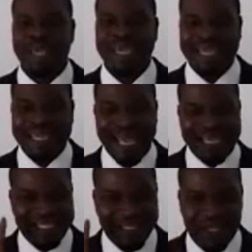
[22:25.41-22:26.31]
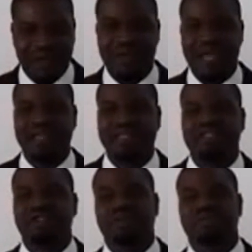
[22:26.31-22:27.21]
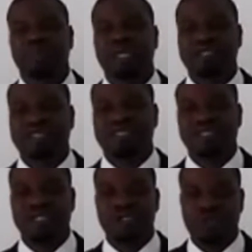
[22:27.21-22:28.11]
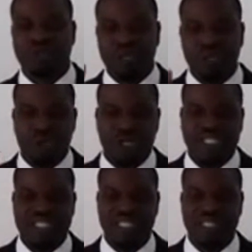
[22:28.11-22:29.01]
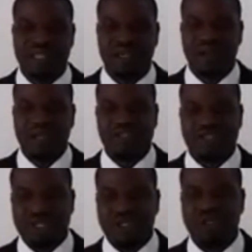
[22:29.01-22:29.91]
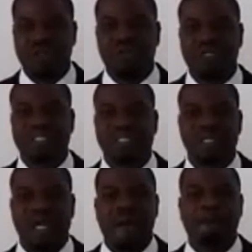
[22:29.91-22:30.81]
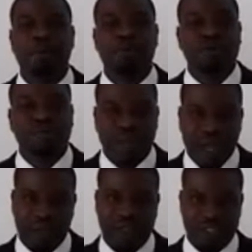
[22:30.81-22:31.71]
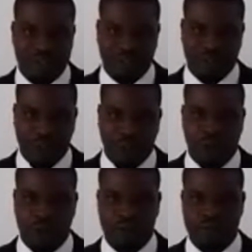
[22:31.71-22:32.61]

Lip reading: In Nigeria, there should be peace, there should be unity, security, and prosperity for all.